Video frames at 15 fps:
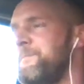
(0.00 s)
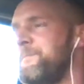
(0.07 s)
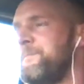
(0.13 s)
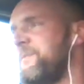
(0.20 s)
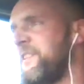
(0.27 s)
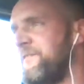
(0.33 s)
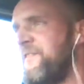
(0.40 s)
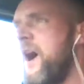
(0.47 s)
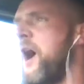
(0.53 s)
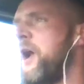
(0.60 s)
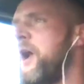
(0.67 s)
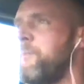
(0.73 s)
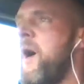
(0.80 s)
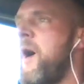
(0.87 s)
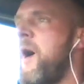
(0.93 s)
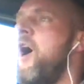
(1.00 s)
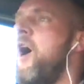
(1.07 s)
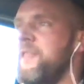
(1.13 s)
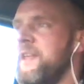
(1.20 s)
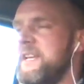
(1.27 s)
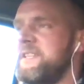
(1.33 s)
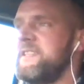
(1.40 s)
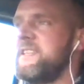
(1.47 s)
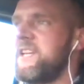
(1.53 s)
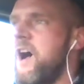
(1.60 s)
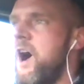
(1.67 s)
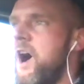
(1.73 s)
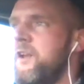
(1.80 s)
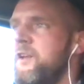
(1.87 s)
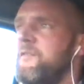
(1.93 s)
The final part of this is
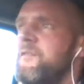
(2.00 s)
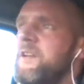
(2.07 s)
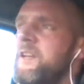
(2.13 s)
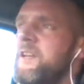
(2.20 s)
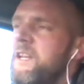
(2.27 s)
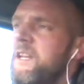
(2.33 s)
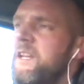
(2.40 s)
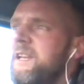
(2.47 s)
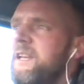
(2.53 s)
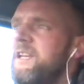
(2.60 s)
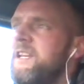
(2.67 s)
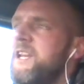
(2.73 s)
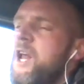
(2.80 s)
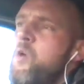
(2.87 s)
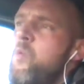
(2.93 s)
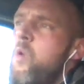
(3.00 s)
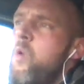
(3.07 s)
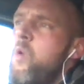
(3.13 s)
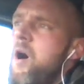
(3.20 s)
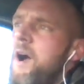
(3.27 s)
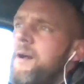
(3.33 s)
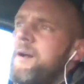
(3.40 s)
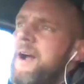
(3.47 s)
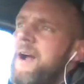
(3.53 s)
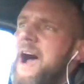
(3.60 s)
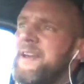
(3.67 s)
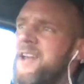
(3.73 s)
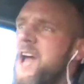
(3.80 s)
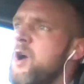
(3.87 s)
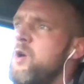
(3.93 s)
kind of, you know what, I
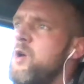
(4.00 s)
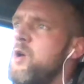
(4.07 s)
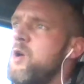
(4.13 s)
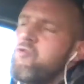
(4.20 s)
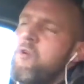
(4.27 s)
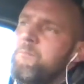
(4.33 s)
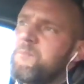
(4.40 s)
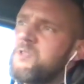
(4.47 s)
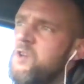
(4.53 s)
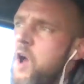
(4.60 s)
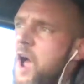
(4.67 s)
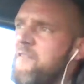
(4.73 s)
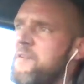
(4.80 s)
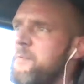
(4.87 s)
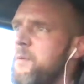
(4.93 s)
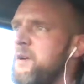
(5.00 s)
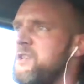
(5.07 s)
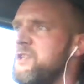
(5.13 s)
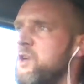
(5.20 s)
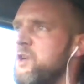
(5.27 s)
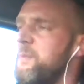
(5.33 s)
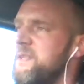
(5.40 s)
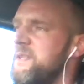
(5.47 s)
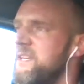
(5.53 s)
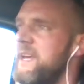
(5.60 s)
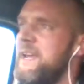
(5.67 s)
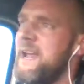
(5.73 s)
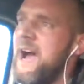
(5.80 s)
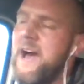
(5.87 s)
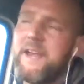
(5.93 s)
know Trump's not everybody's cup of
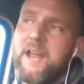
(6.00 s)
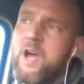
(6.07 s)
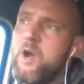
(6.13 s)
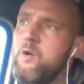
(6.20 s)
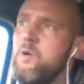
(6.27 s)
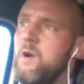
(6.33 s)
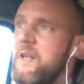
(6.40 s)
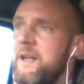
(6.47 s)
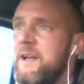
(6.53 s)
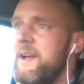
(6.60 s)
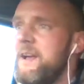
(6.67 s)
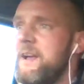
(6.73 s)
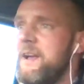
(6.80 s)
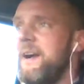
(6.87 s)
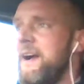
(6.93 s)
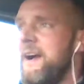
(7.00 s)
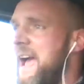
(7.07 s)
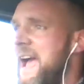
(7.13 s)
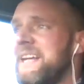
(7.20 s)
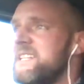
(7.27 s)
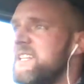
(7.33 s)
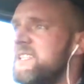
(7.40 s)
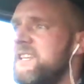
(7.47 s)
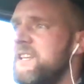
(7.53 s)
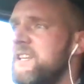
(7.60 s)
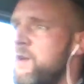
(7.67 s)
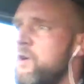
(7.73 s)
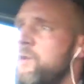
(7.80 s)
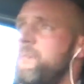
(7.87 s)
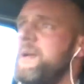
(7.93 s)
tea. I know exiting the
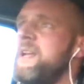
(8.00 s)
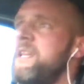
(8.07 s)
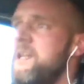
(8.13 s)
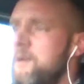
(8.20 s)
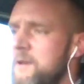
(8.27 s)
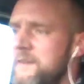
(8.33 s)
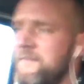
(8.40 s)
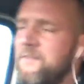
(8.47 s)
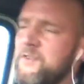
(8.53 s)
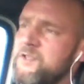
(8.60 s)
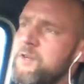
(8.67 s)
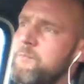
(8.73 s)
European Union for some